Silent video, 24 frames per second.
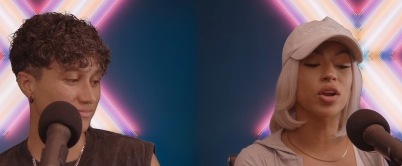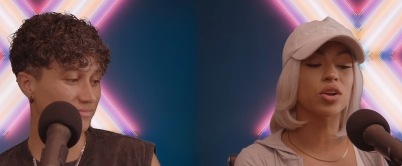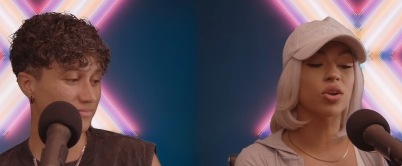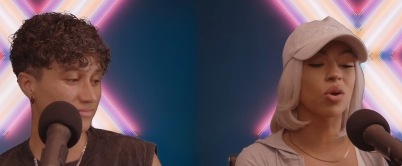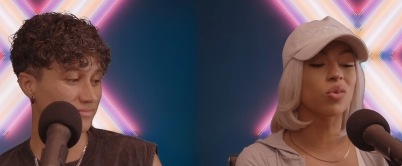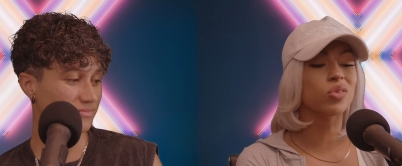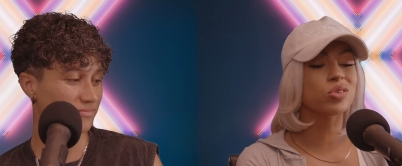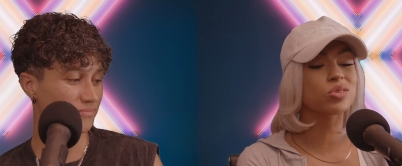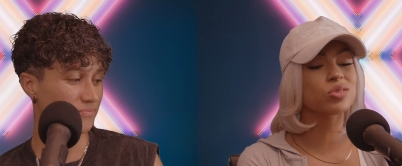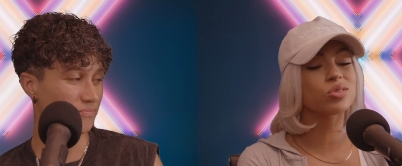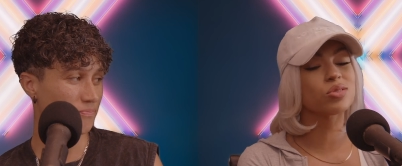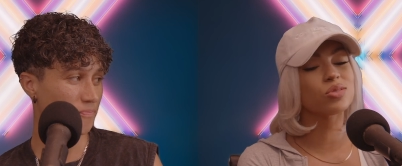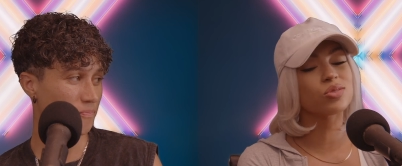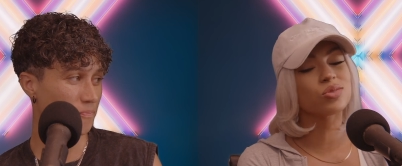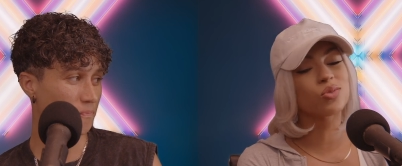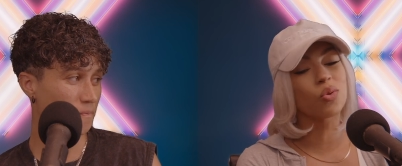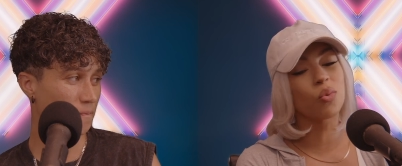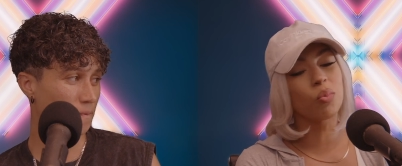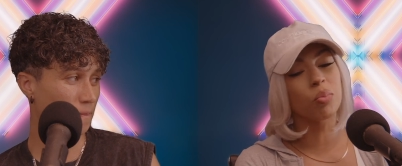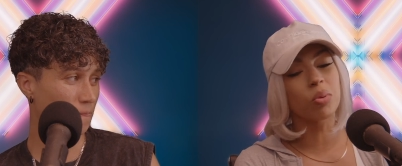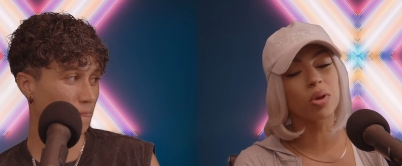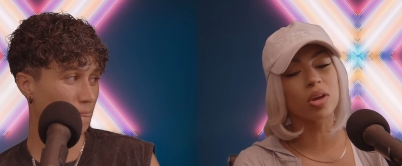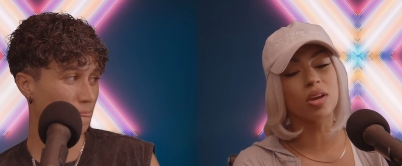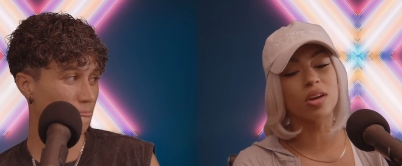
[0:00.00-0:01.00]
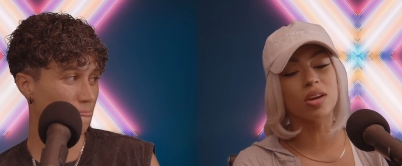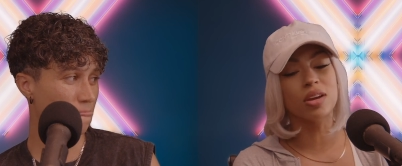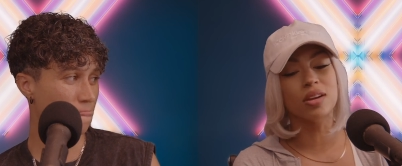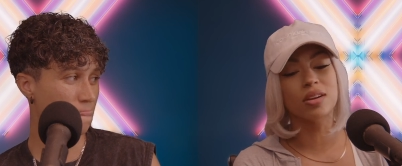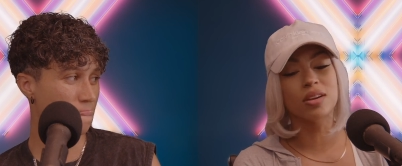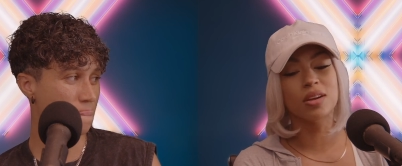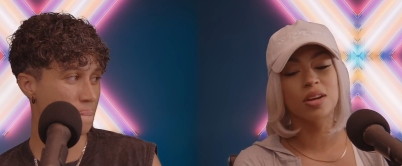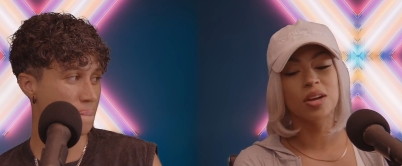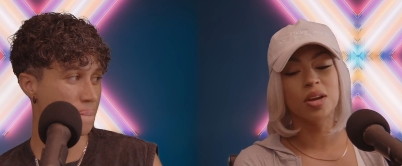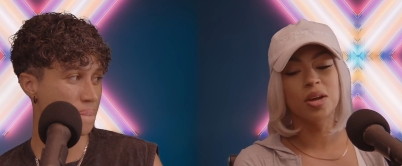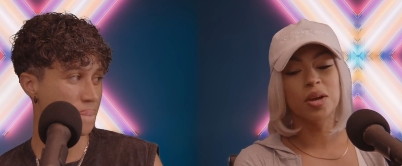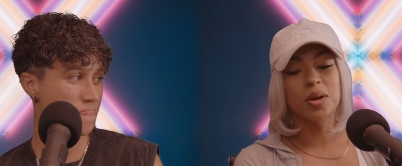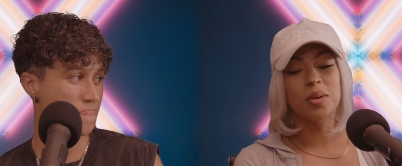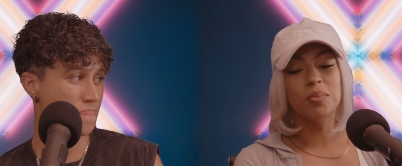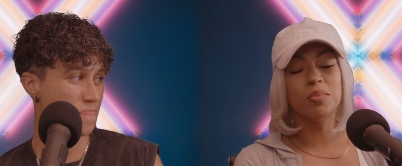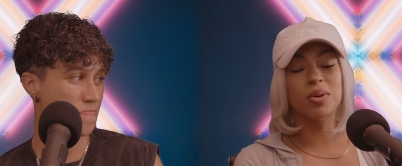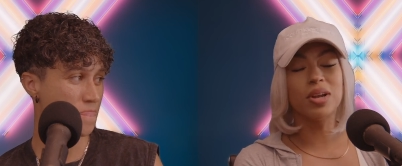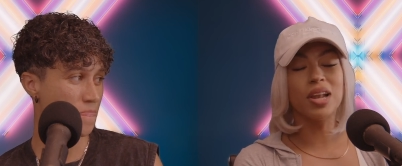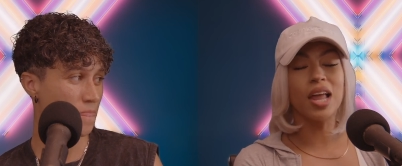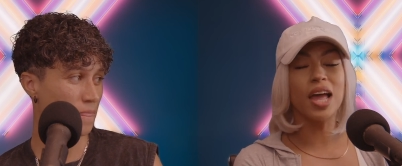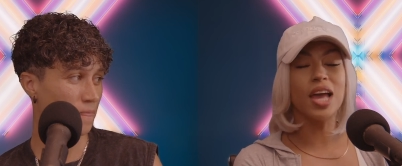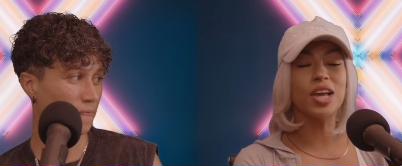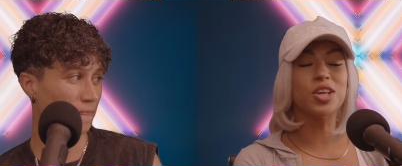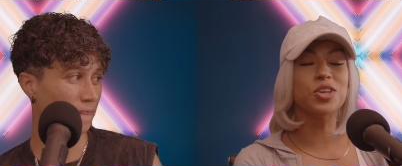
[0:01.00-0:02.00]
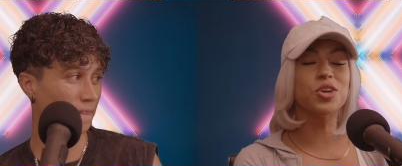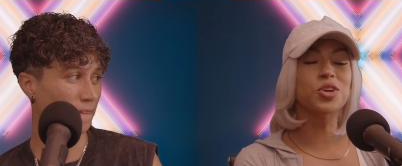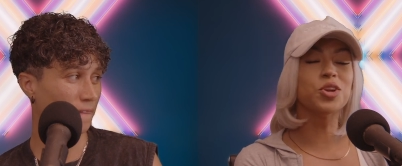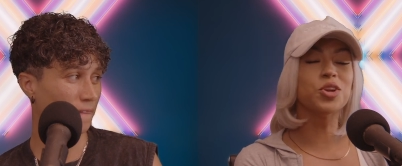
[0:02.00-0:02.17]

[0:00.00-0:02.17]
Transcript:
Speaker 1: know this is stupid, but like, you